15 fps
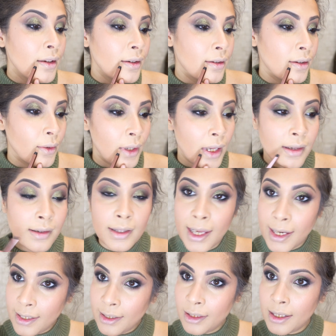So let's
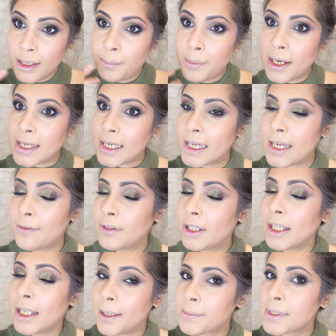line the lip and give the
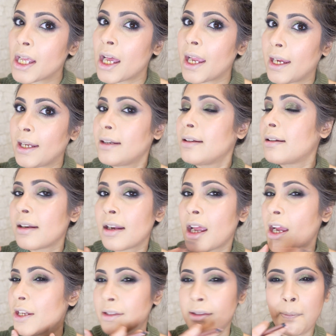lips a
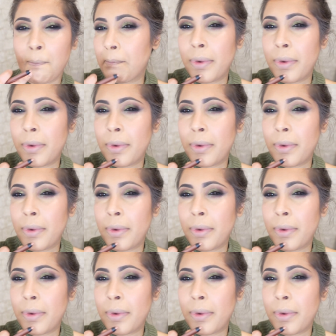nice,